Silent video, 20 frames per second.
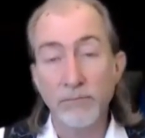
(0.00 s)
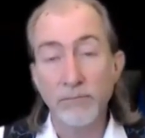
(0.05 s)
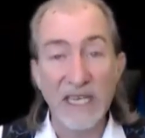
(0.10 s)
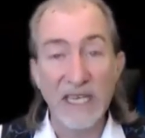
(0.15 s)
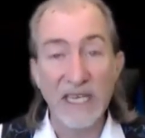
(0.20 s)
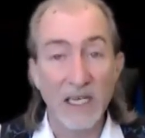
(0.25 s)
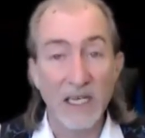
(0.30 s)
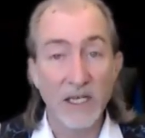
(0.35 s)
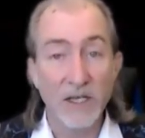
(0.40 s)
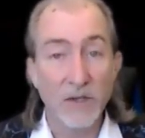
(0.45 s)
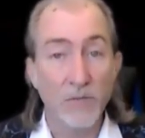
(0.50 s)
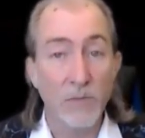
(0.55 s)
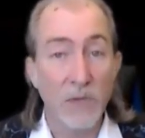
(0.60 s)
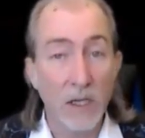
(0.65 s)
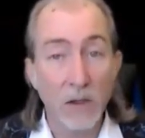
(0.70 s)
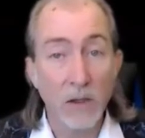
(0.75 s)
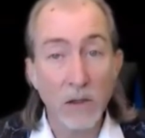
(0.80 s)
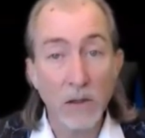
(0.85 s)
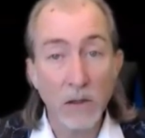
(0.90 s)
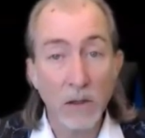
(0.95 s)
BS
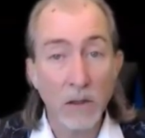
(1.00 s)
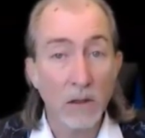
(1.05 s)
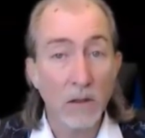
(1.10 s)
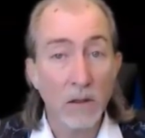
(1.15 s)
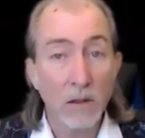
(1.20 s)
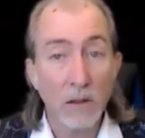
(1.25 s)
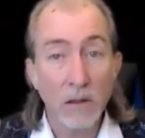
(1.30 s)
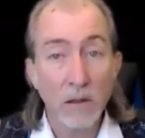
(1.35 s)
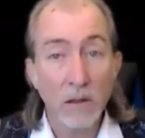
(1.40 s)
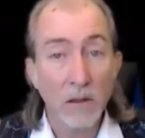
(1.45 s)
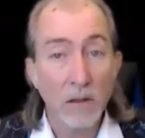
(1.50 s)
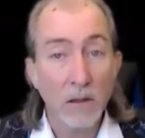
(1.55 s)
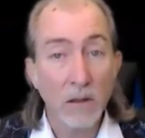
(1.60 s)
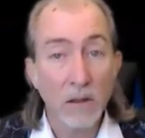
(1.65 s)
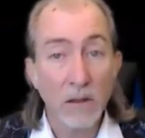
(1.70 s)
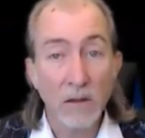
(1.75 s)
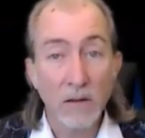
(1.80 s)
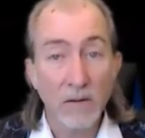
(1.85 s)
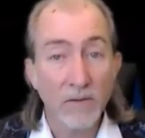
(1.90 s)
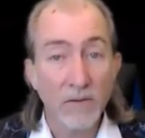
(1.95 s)
meter,
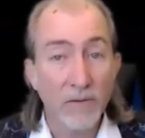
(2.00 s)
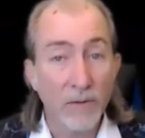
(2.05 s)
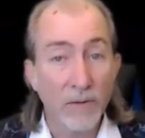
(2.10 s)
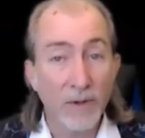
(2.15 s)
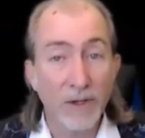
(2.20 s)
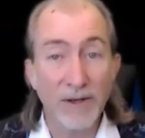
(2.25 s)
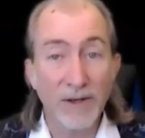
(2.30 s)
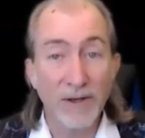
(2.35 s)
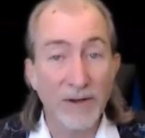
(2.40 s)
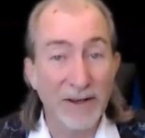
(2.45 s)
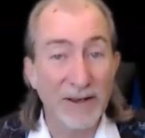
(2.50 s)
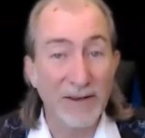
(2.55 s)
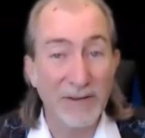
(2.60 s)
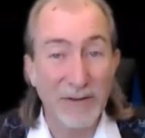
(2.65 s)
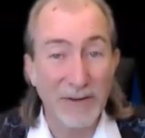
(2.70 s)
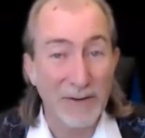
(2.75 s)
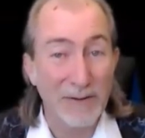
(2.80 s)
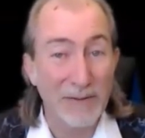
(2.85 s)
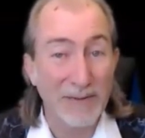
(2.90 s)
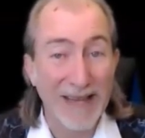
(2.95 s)

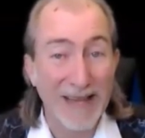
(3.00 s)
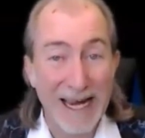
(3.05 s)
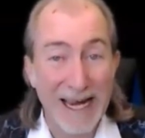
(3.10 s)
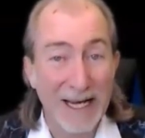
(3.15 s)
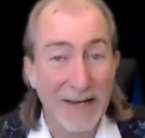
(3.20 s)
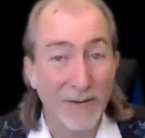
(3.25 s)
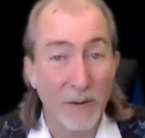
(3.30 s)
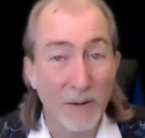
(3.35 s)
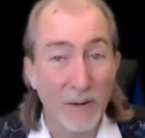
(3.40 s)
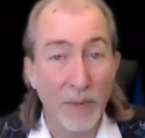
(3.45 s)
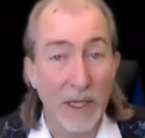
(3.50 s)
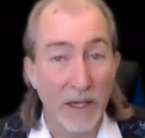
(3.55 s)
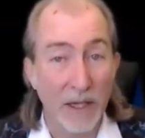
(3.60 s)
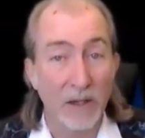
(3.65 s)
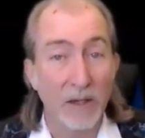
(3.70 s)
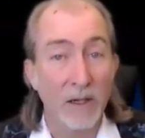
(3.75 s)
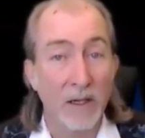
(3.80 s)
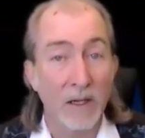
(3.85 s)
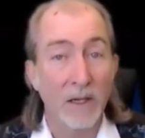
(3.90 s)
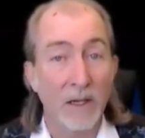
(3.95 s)
for lack of a
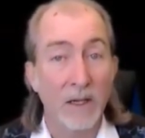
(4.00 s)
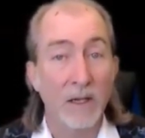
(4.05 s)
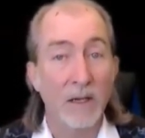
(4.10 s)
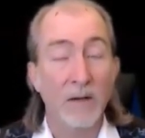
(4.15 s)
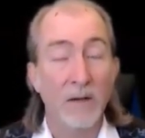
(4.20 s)
better,